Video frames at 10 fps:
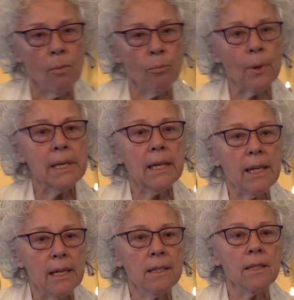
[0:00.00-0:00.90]
bring
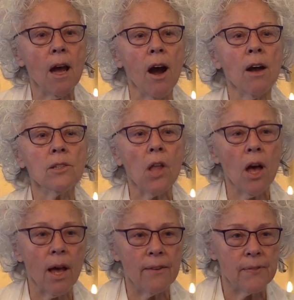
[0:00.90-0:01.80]
it into our
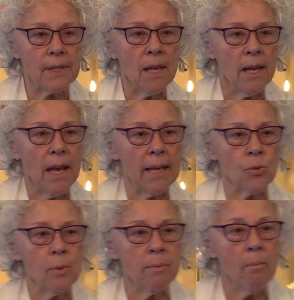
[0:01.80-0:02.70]
lives
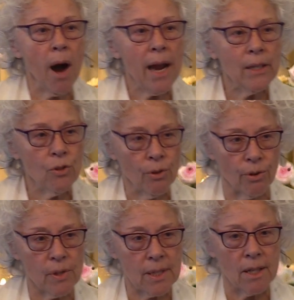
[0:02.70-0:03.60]
as
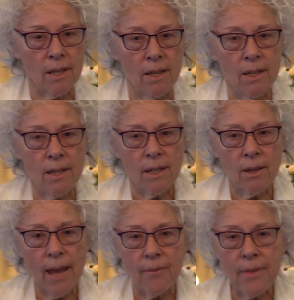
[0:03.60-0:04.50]
reminders
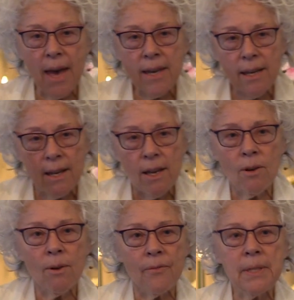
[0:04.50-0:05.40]
that
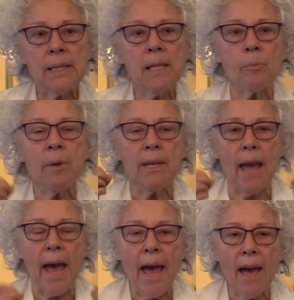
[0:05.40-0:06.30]
this has
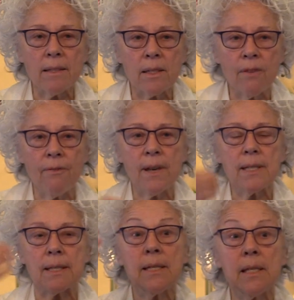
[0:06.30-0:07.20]
been asked of
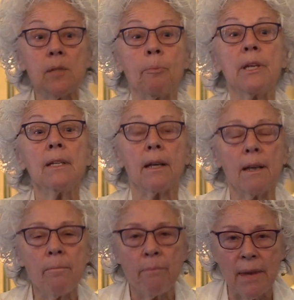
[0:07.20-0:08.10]
us, this has been
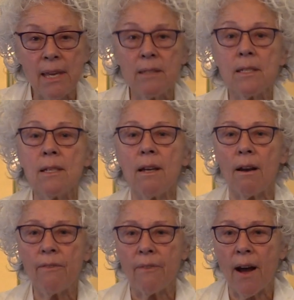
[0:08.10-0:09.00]
commanded
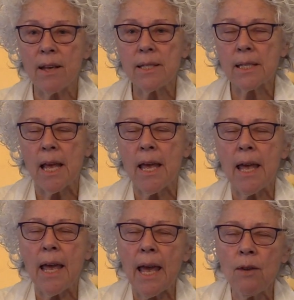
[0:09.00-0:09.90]
of us,
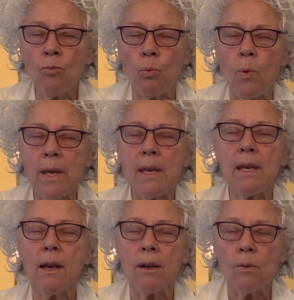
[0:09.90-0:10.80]
and
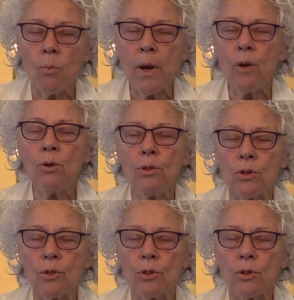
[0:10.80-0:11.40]
we will